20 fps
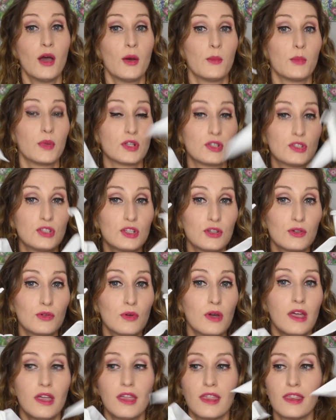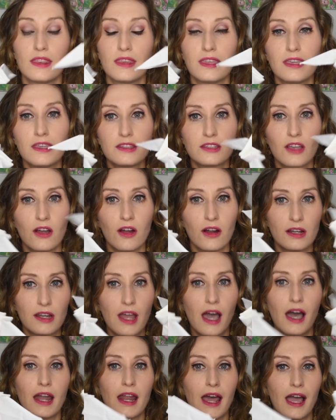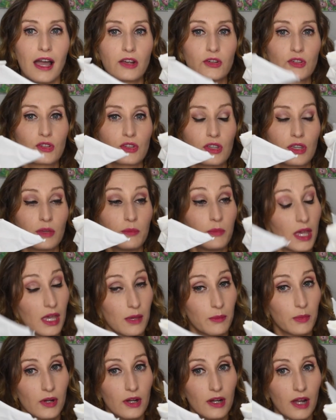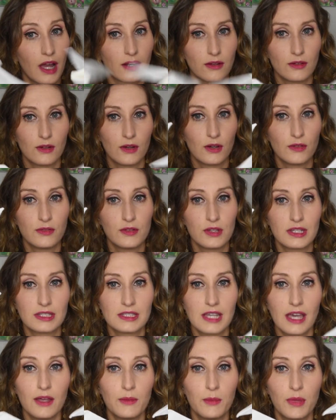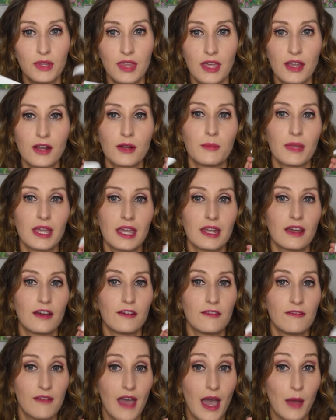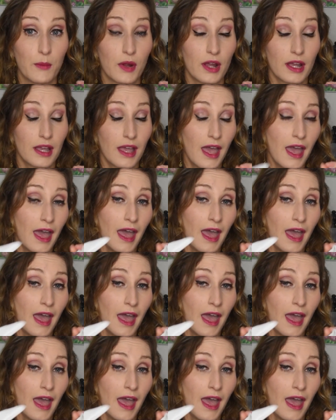But 2, these are not actually paper. I don't know if you can tell, but they are made of fabric.